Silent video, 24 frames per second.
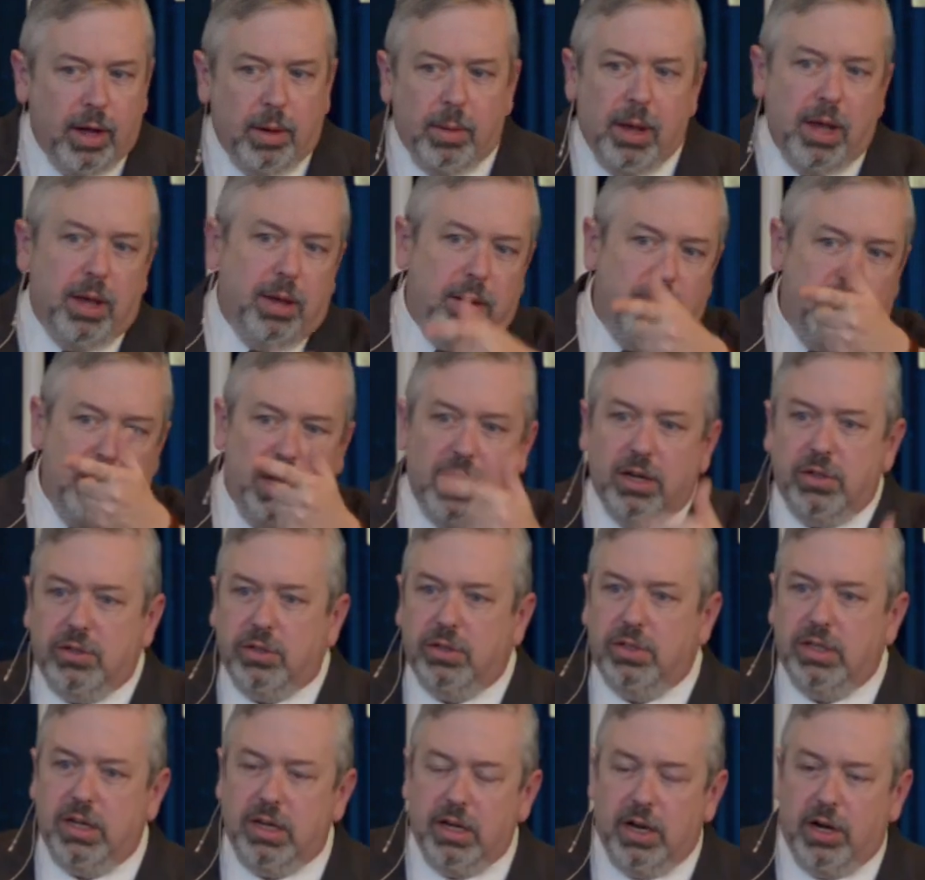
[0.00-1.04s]
It would be
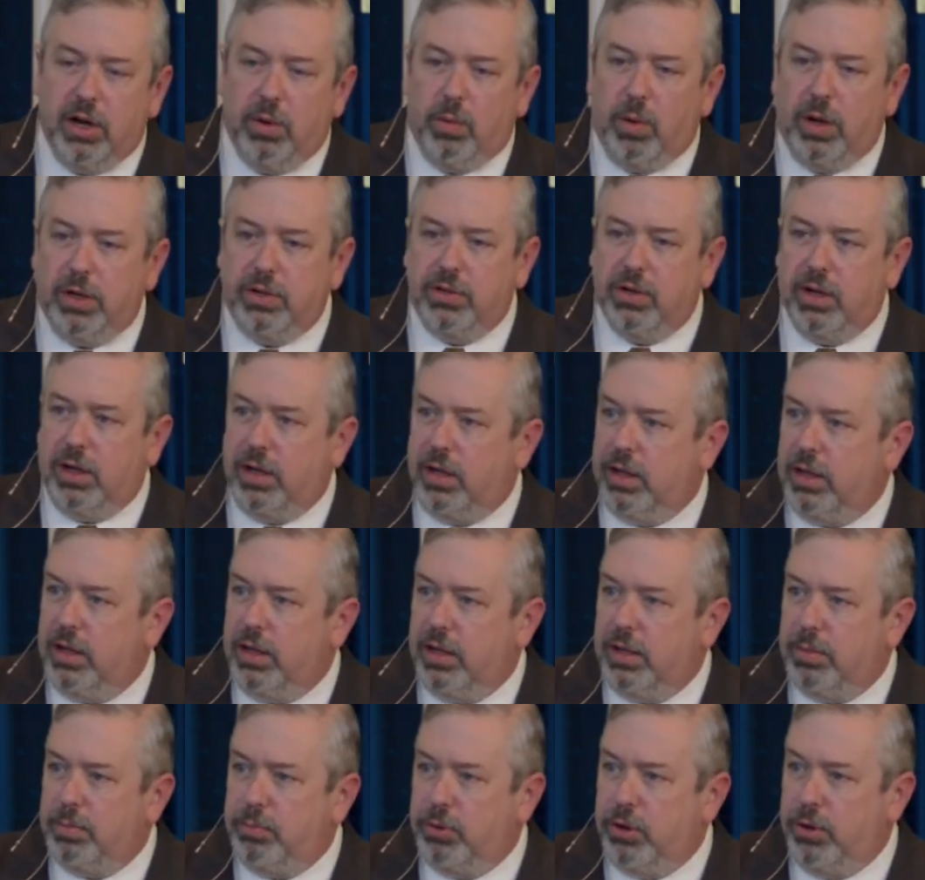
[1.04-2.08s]
interesting to hear what
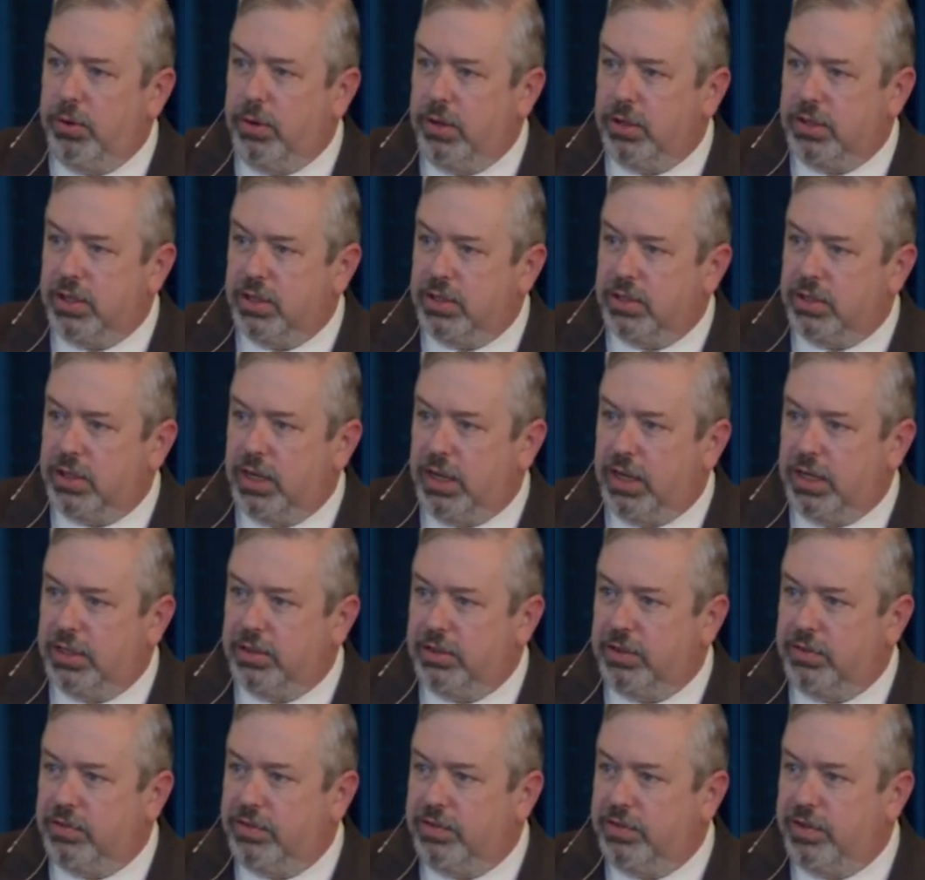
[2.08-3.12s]
Puritan says,
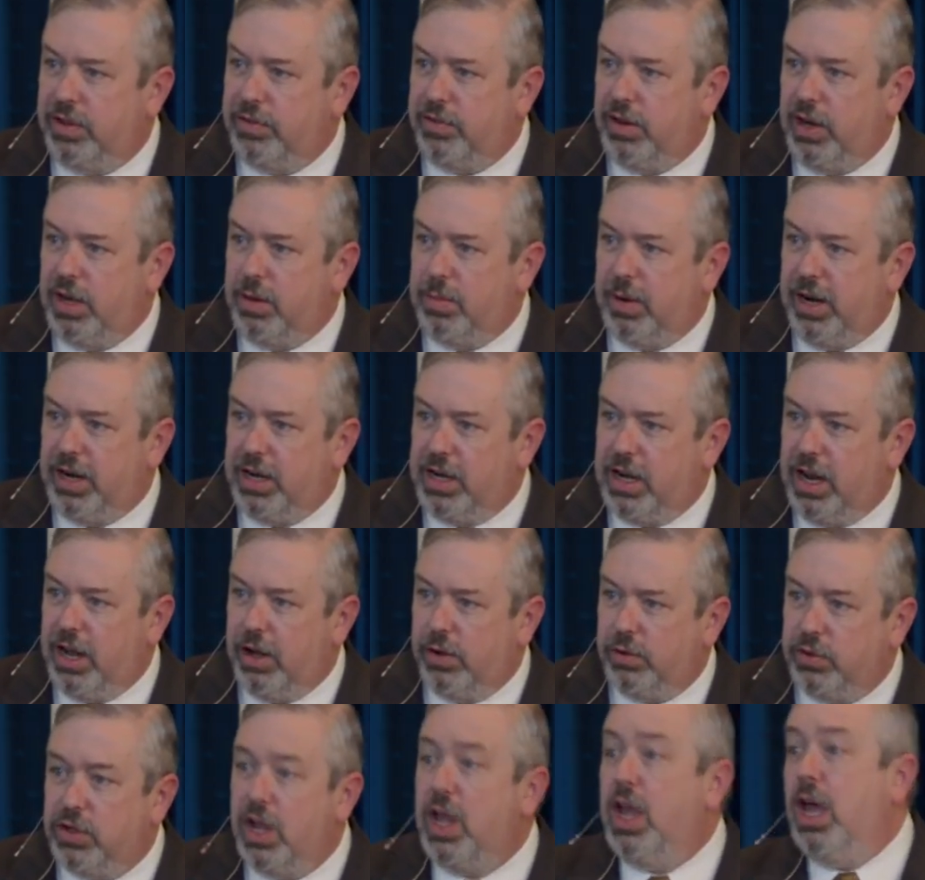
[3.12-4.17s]
if anybody
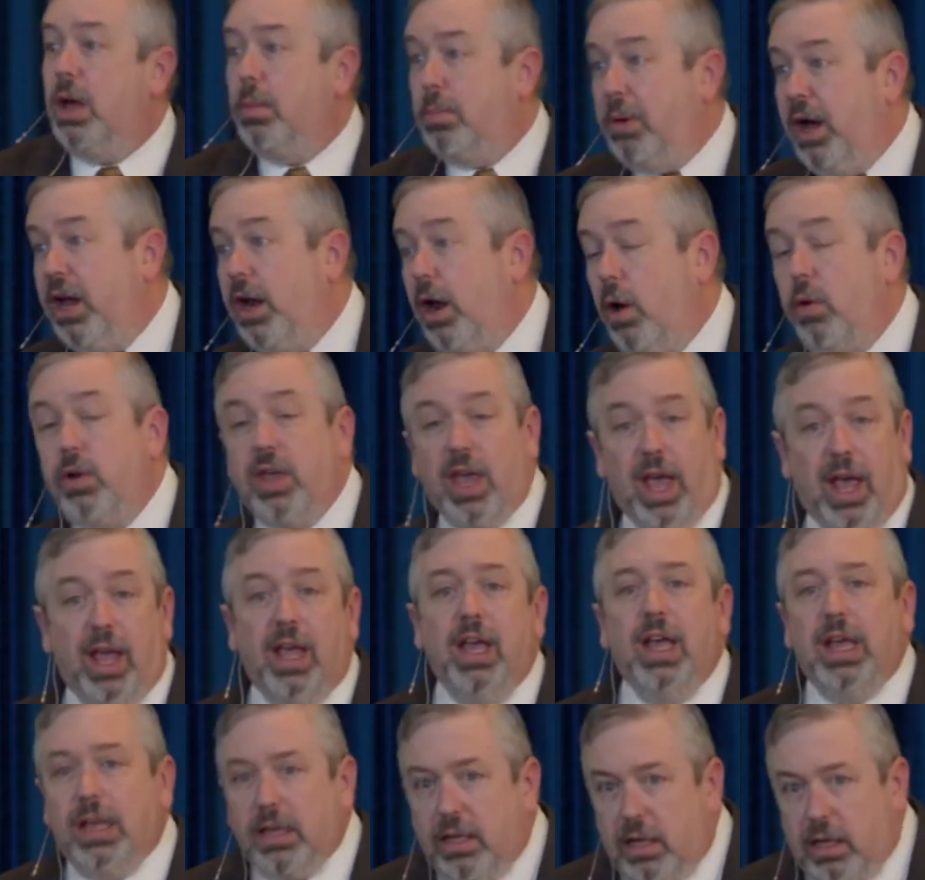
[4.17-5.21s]
knows. But okay,
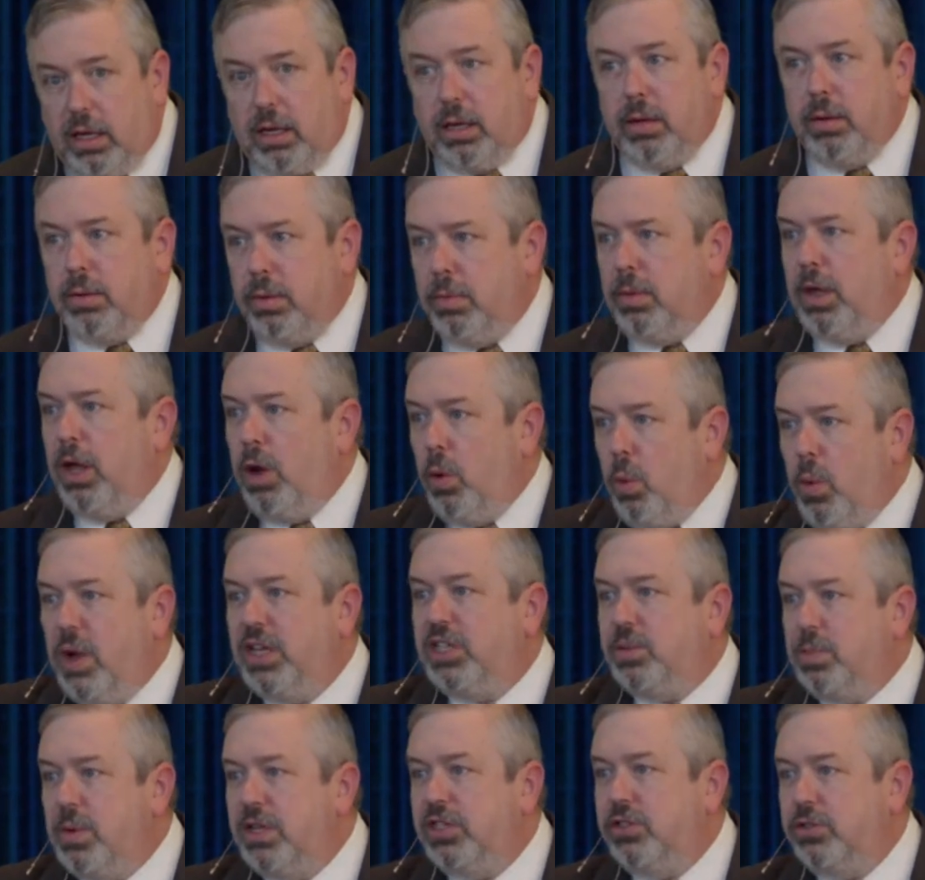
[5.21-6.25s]

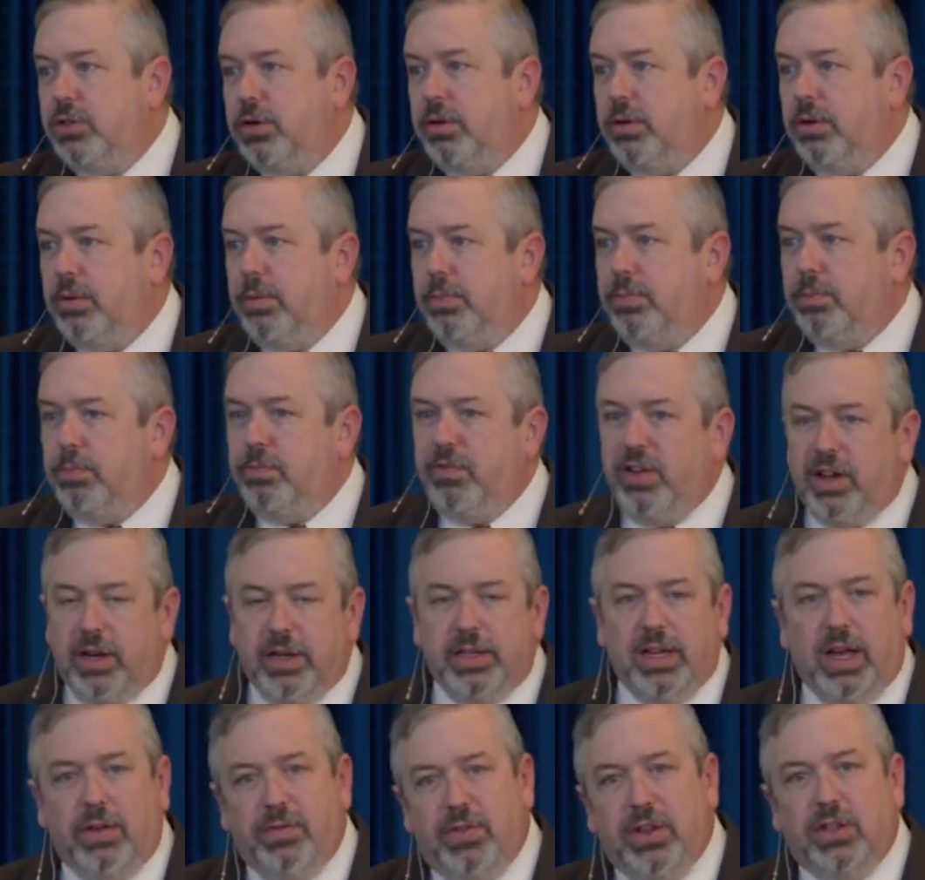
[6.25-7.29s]
Westminster,
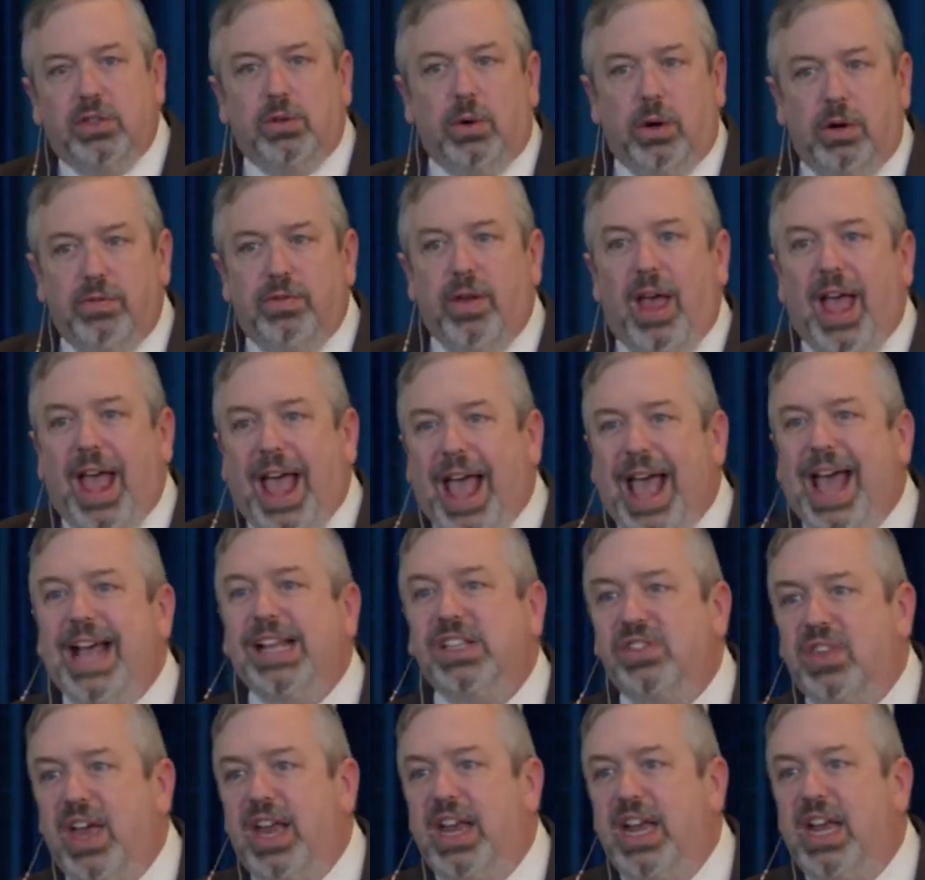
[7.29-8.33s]
Philadelphia sort of
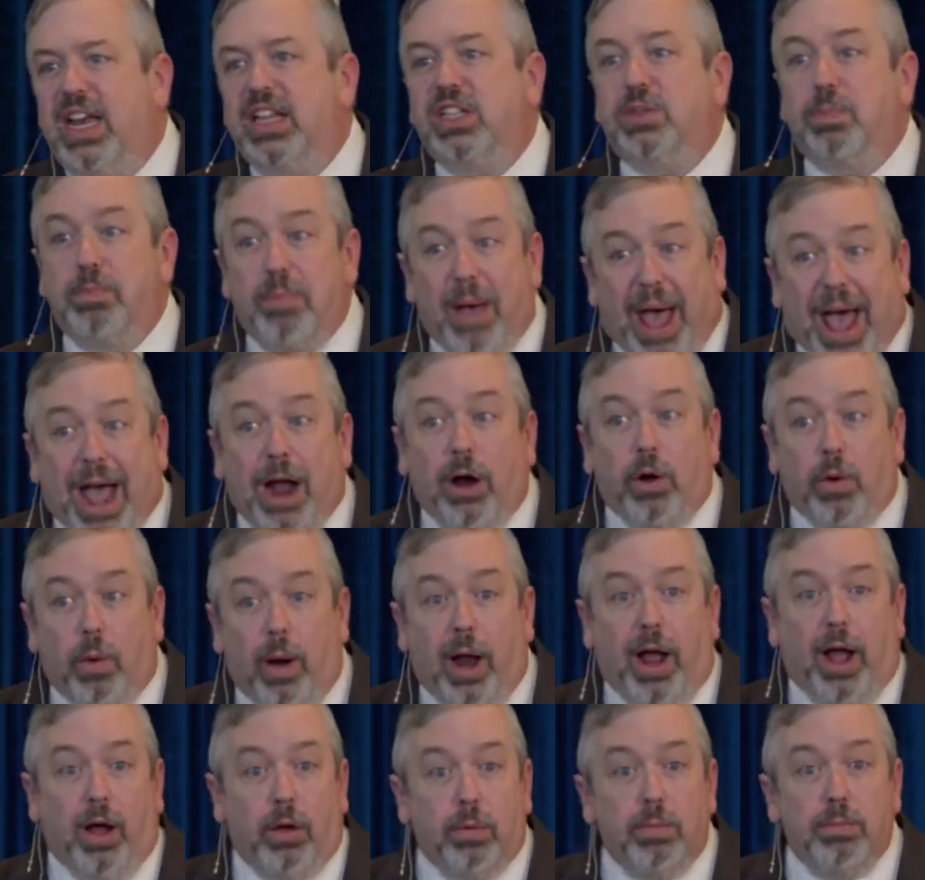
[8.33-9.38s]
has that in its
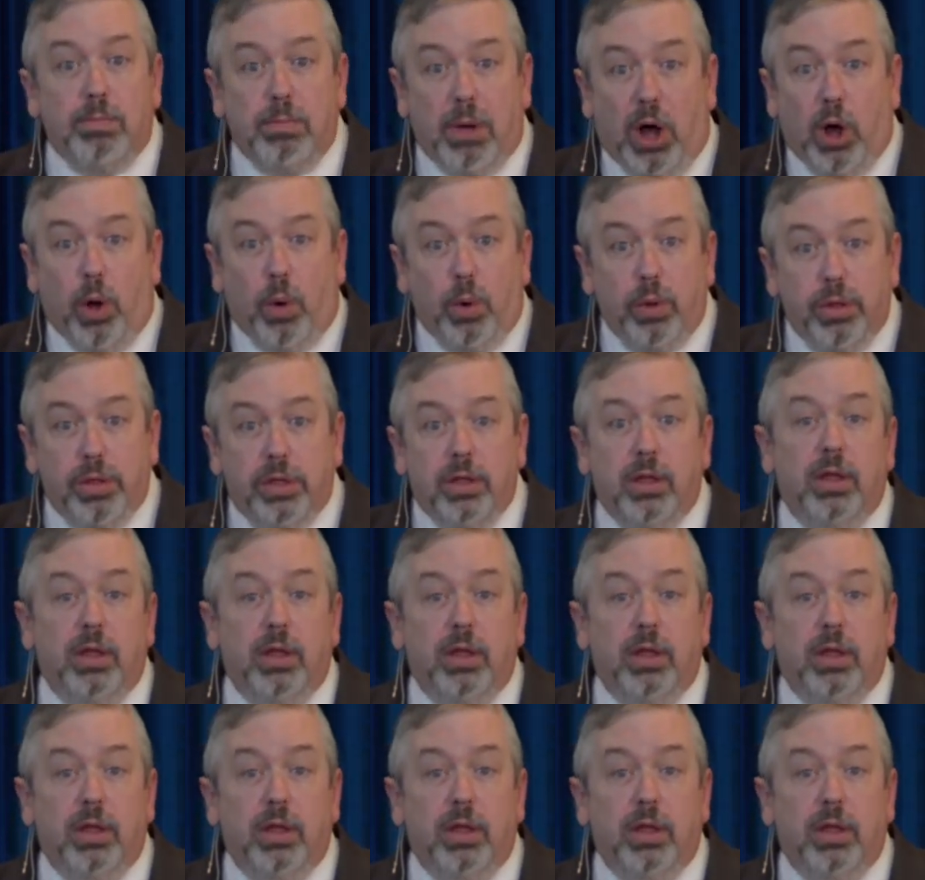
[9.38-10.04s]
background, both.